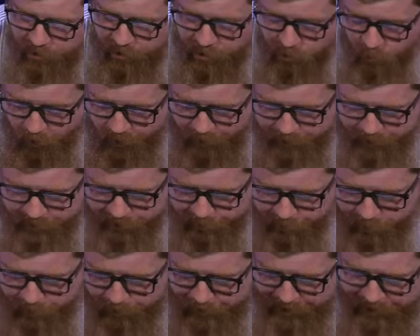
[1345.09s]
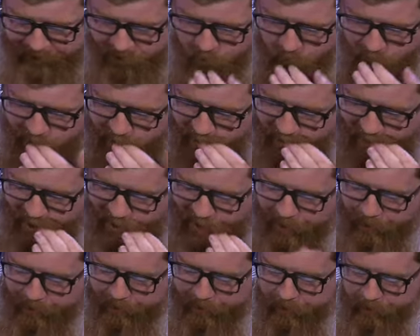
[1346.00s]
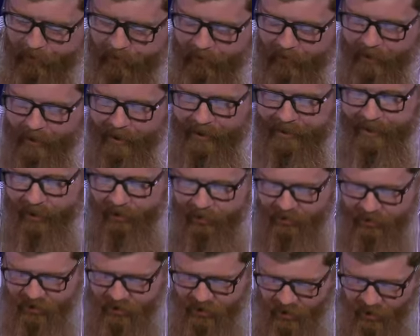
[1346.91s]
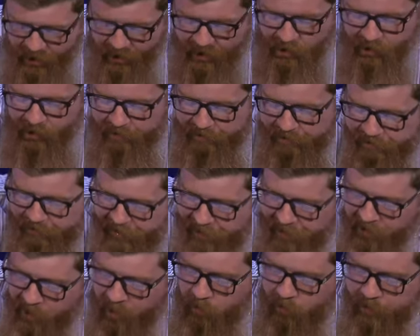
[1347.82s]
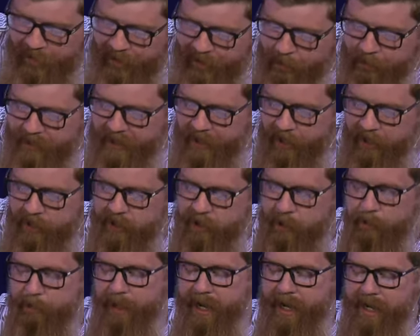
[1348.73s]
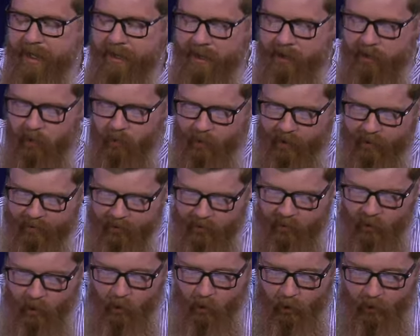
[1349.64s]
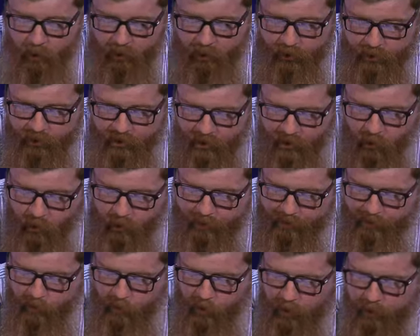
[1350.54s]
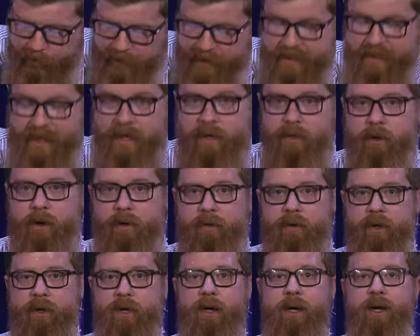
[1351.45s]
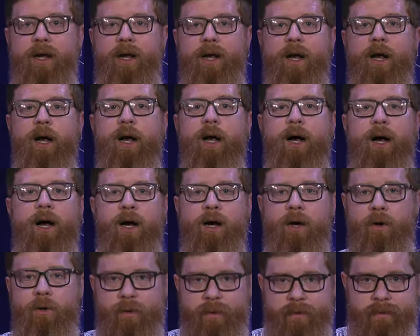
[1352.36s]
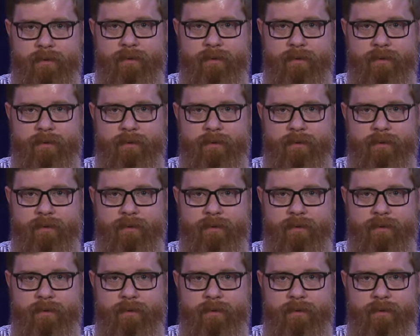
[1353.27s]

She's watching from the banks. What's going to happen? Now the daughter of Pharaoh came down to bathe at the river while her young women walked beside the river. Uh oh.